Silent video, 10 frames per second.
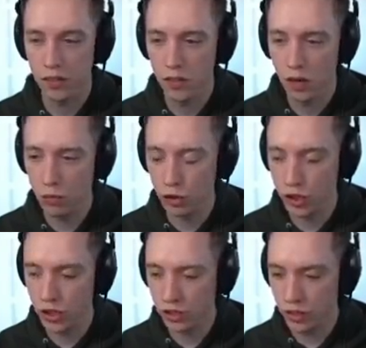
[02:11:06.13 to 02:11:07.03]
Oh,
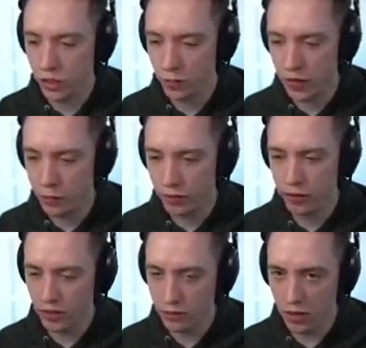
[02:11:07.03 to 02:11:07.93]
you're coming up here?
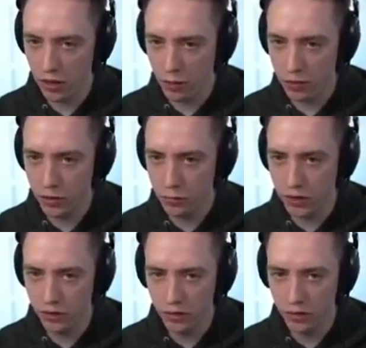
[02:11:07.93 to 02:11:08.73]
I was gonna come to you, man.